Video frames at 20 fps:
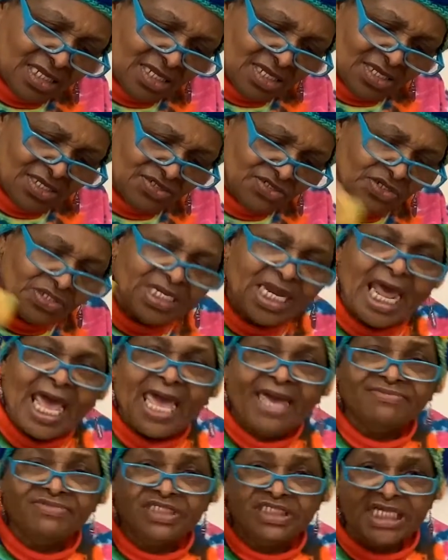so that I
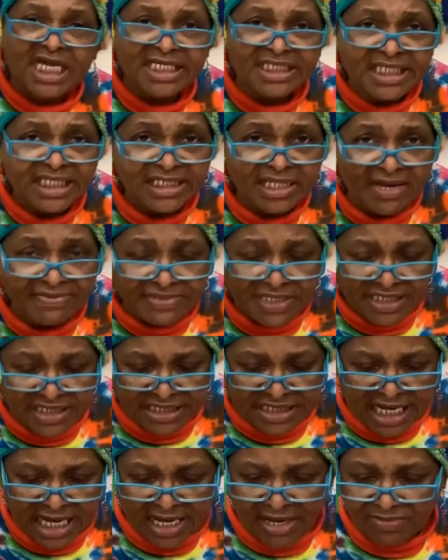have just enough to
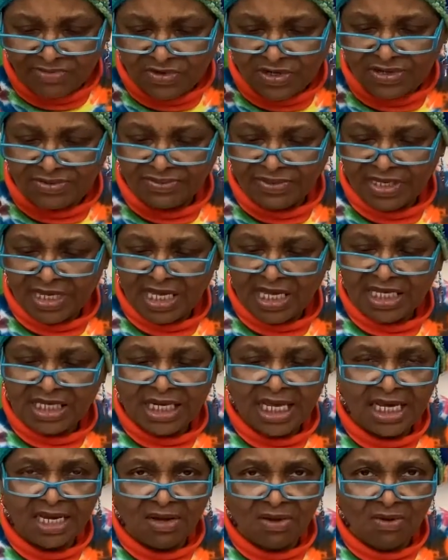stamp with.
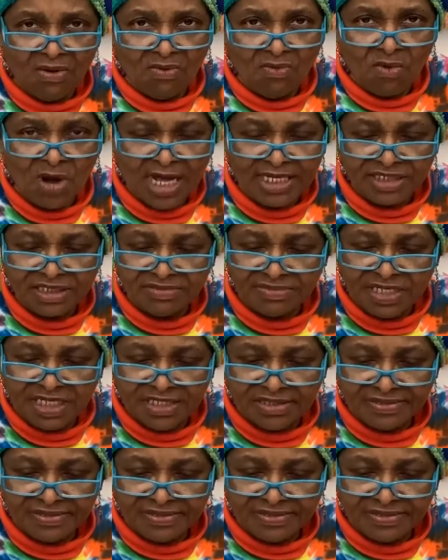Now, watch me.